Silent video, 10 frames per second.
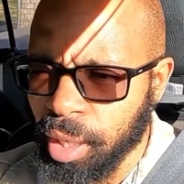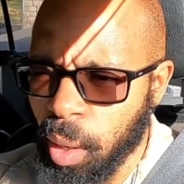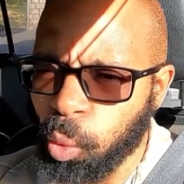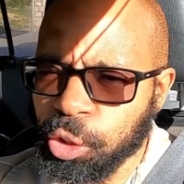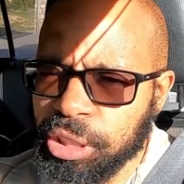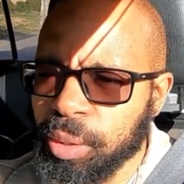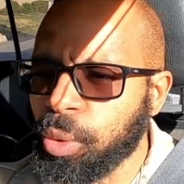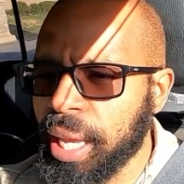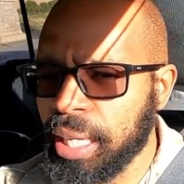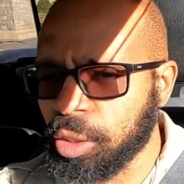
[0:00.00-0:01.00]
and we'll see
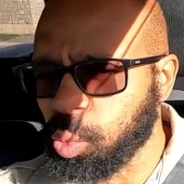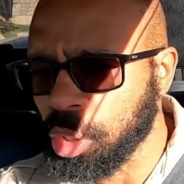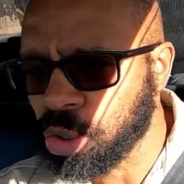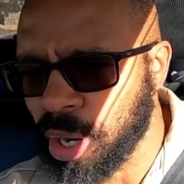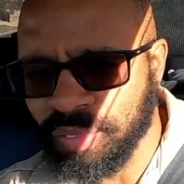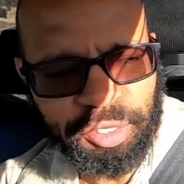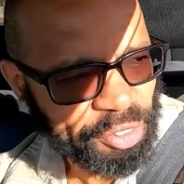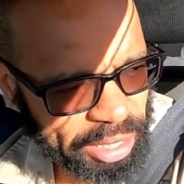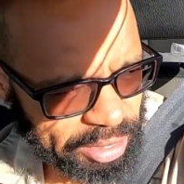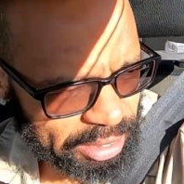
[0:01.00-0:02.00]
when I get to Woodcraft
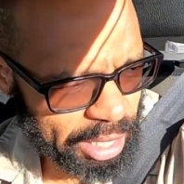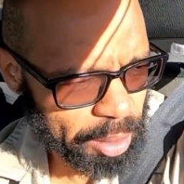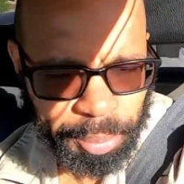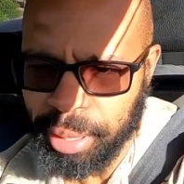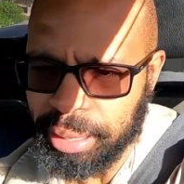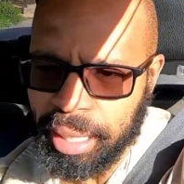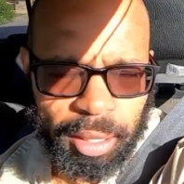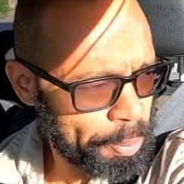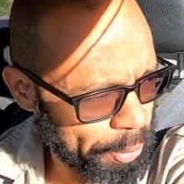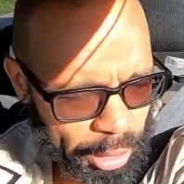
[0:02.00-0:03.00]
if I decide to break
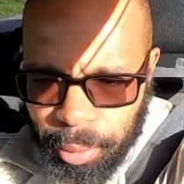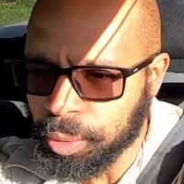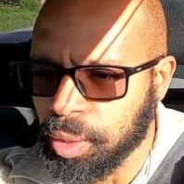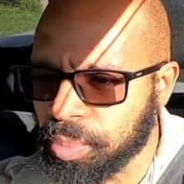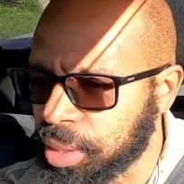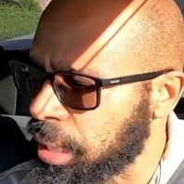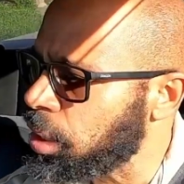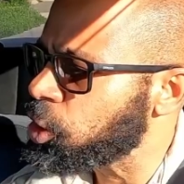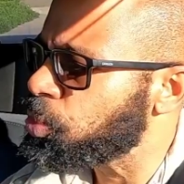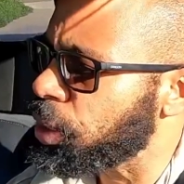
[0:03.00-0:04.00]
down and pick up something
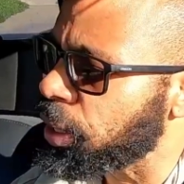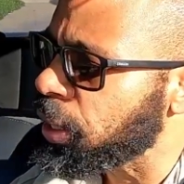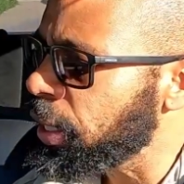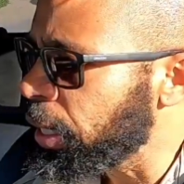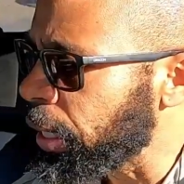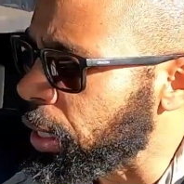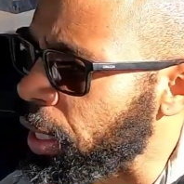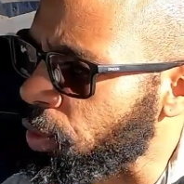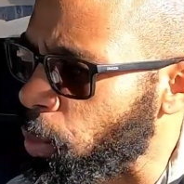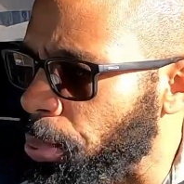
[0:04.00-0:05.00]
else. But
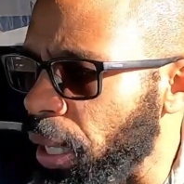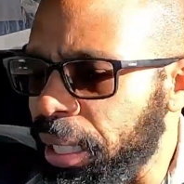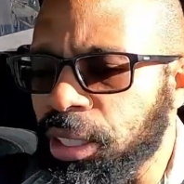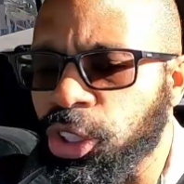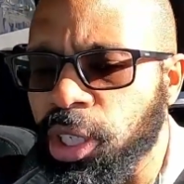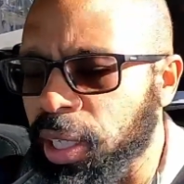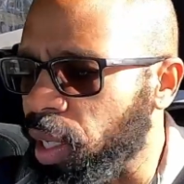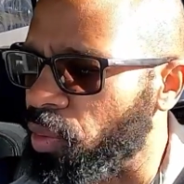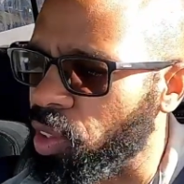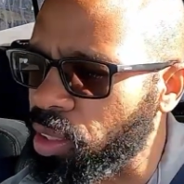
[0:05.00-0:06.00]
the blade is going to
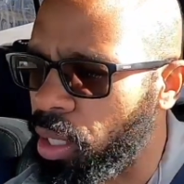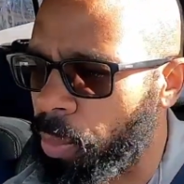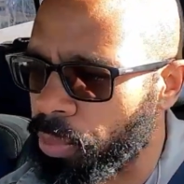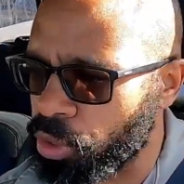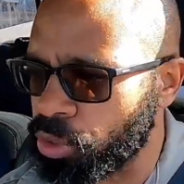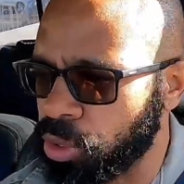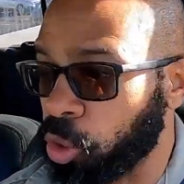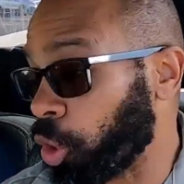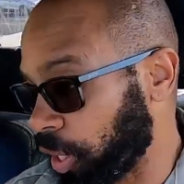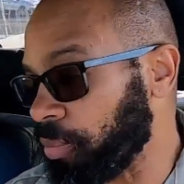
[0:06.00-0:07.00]
give us an
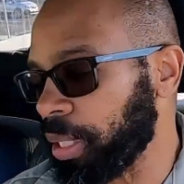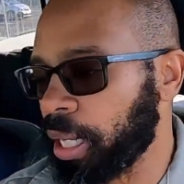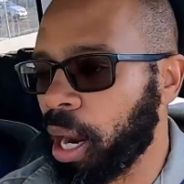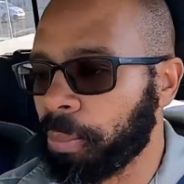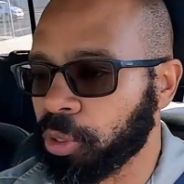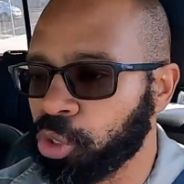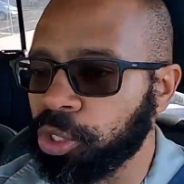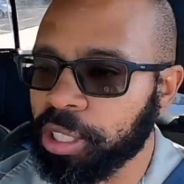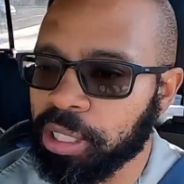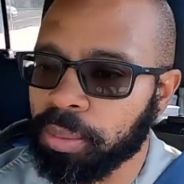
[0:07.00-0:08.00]
opportunity, or give me an
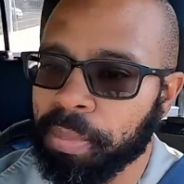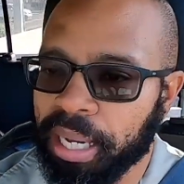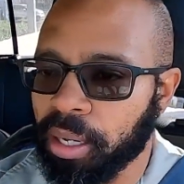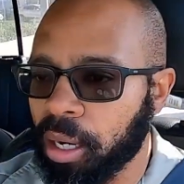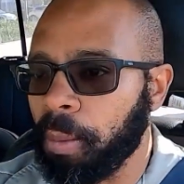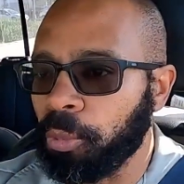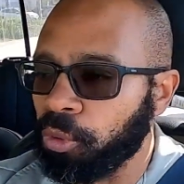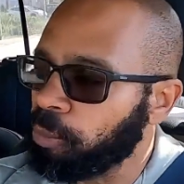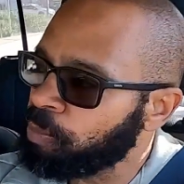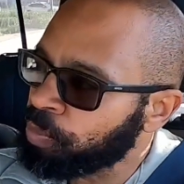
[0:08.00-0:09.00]
opportunity, to make a
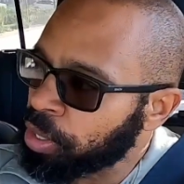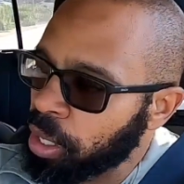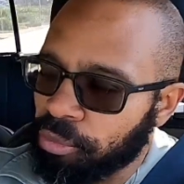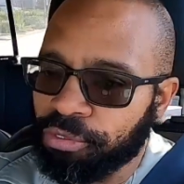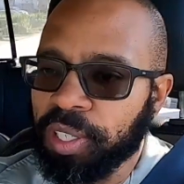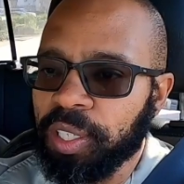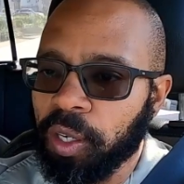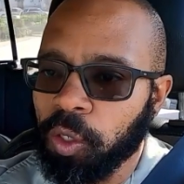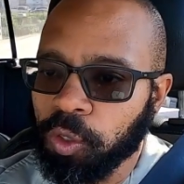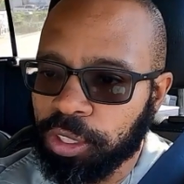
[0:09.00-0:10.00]
couple
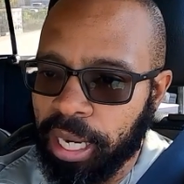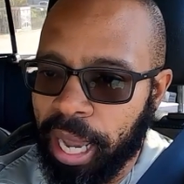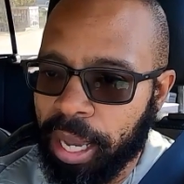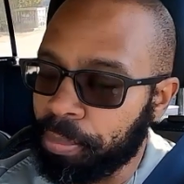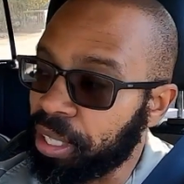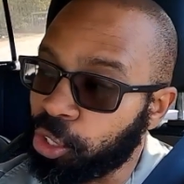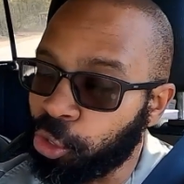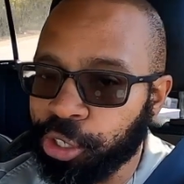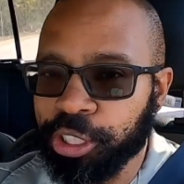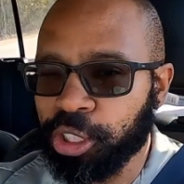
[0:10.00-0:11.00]
videos that I have been
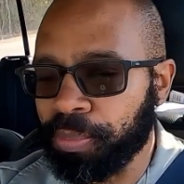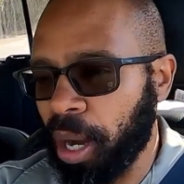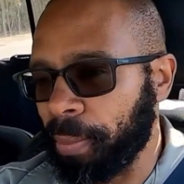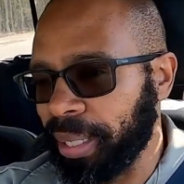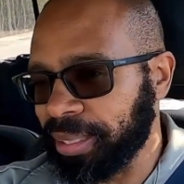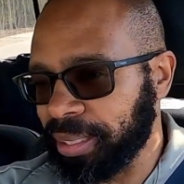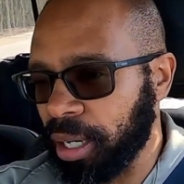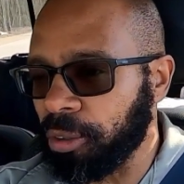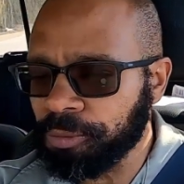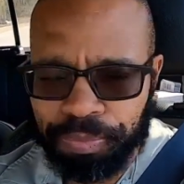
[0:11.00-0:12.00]
curious about
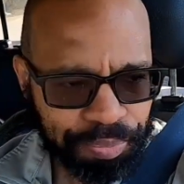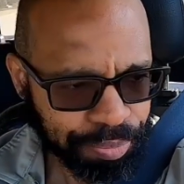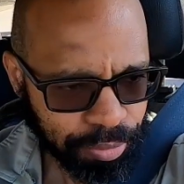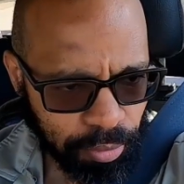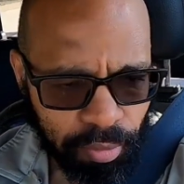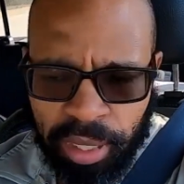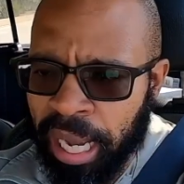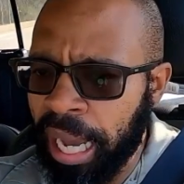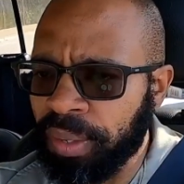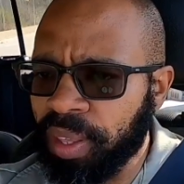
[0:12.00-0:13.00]
myself
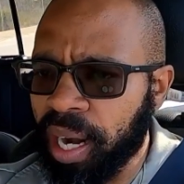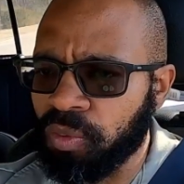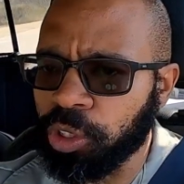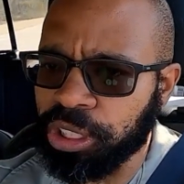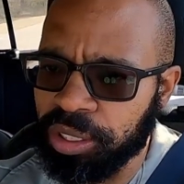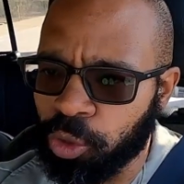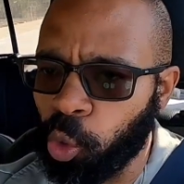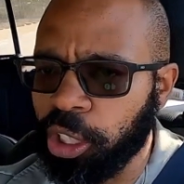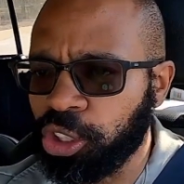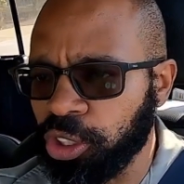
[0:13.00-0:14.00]
and that I've
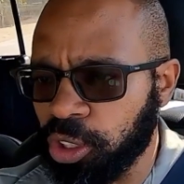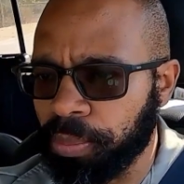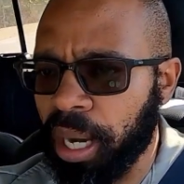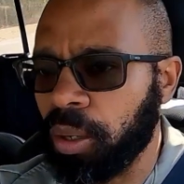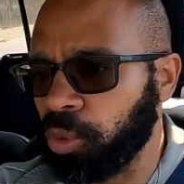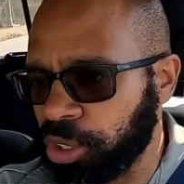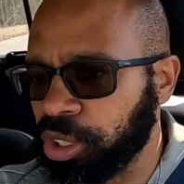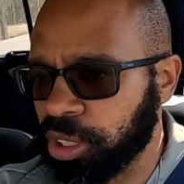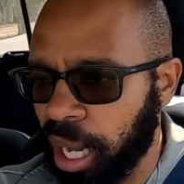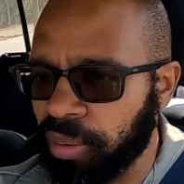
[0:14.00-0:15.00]
received questions about,
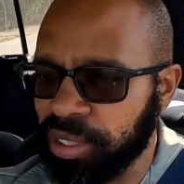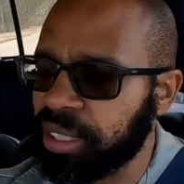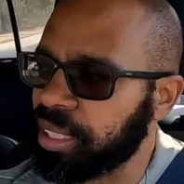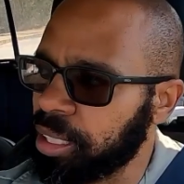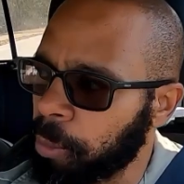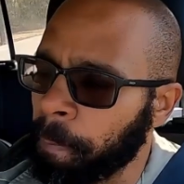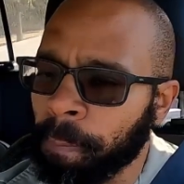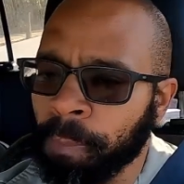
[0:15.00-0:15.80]
which is obviously,